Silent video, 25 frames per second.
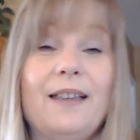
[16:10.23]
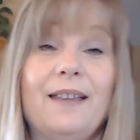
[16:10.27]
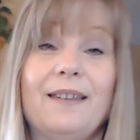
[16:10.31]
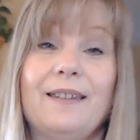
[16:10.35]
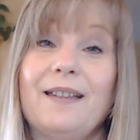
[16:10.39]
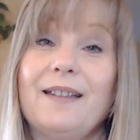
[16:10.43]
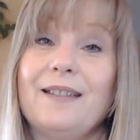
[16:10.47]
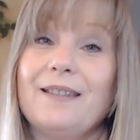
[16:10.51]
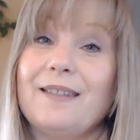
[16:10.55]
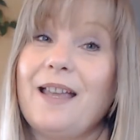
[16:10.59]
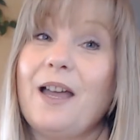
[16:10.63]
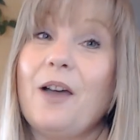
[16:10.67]

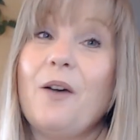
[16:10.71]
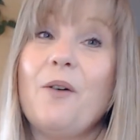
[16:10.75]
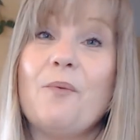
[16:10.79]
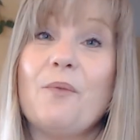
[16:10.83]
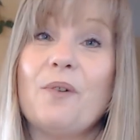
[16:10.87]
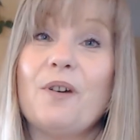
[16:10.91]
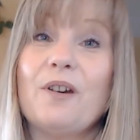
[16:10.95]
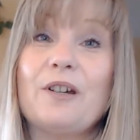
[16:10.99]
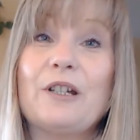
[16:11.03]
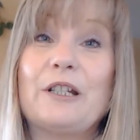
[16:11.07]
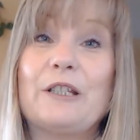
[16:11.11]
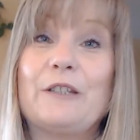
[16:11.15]
That's how it
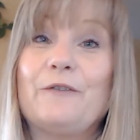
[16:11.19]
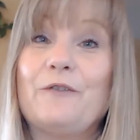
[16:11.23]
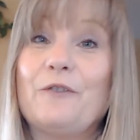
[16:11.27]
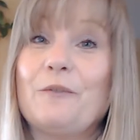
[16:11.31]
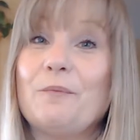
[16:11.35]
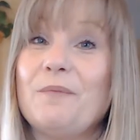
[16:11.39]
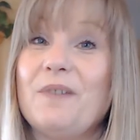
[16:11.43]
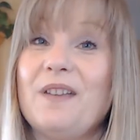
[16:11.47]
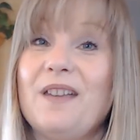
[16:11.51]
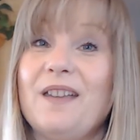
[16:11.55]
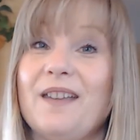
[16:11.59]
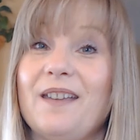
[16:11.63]
works for
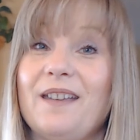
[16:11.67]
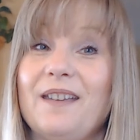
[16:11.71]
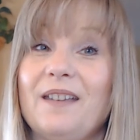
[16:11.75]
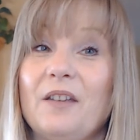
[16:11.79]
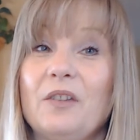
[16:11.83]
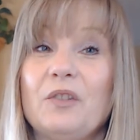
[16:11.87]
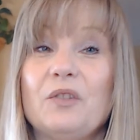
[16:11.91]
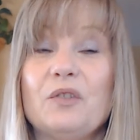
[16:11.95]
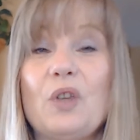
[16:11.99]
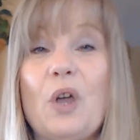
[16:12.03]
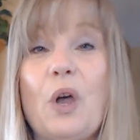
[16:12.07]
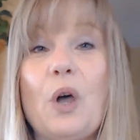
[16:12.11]
me.
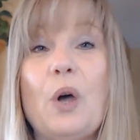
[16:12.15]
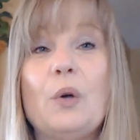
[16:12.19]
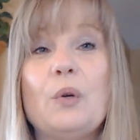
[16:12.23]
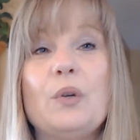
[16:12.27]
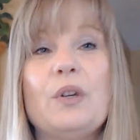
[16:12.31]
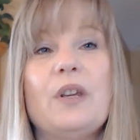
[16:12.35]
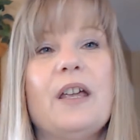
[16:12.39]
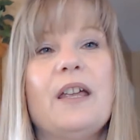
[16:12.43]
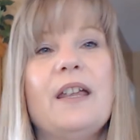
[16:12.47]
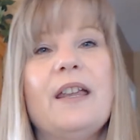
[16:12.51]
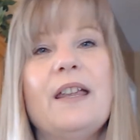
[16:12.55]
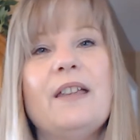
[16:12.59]

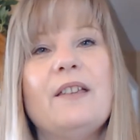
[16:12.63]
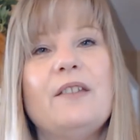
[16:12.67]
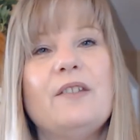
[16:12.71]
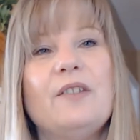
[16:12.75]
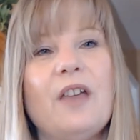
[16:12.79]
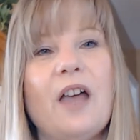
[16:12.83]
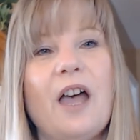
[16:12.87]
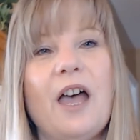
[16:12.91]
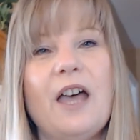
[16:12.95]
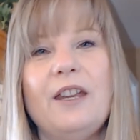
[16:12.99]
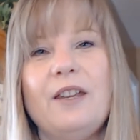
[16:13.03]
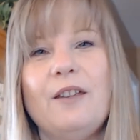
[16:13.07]
So
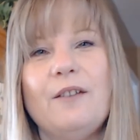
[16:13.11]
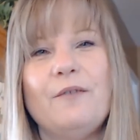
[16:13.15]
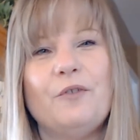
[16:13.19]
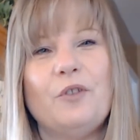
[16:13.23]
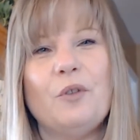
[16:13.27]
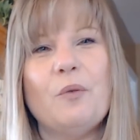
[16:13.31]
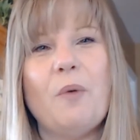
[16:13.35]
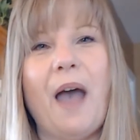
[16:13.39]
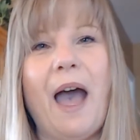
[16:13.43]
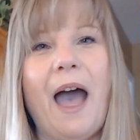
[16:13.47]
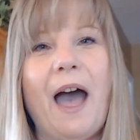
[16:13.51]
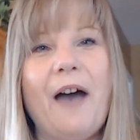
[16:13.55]
do any of
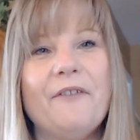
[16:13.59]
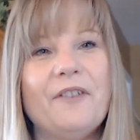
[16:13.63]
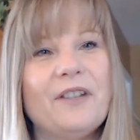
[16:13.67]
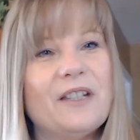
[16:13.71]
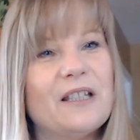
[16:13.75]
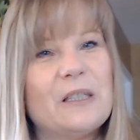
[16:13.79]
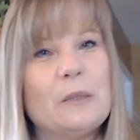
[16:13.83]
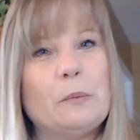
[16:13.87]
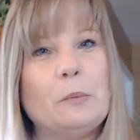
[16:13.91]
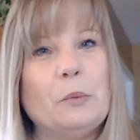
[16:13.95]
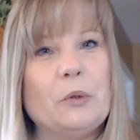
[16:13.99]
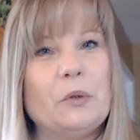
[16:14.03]
you have
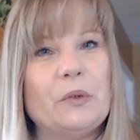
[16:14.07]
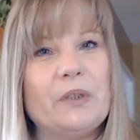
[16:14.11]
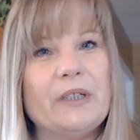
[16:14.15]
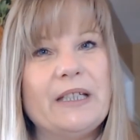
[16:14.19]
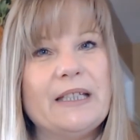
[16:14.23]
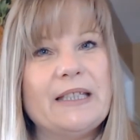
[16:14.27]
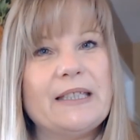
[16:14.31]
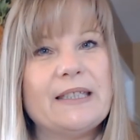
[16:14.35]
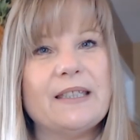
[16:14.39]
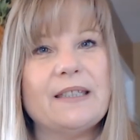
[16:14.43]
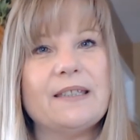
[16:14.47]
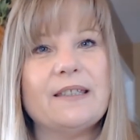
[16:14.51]

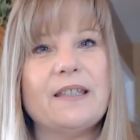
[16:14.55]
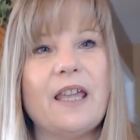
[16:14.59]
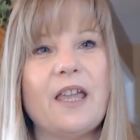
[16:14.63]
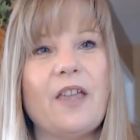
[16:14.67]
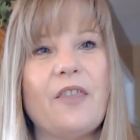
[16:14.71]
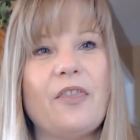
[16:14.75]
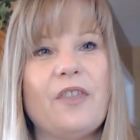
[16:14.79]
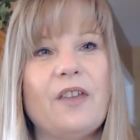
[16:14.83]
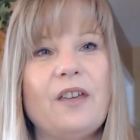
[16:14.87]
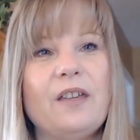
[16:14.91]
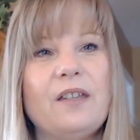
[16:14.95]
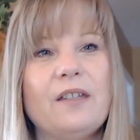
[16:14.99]
experiences
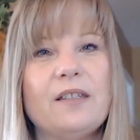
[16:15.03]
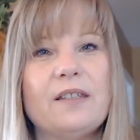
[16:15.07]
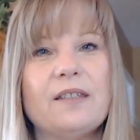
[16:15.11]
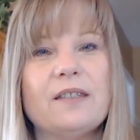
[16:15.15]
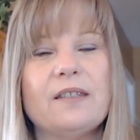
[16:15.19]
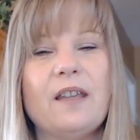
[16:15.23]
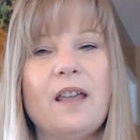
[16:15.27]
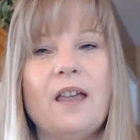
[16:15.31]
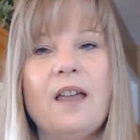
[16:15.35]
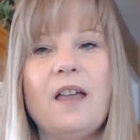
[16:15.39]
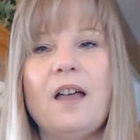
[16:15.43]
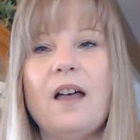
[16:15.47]
like this?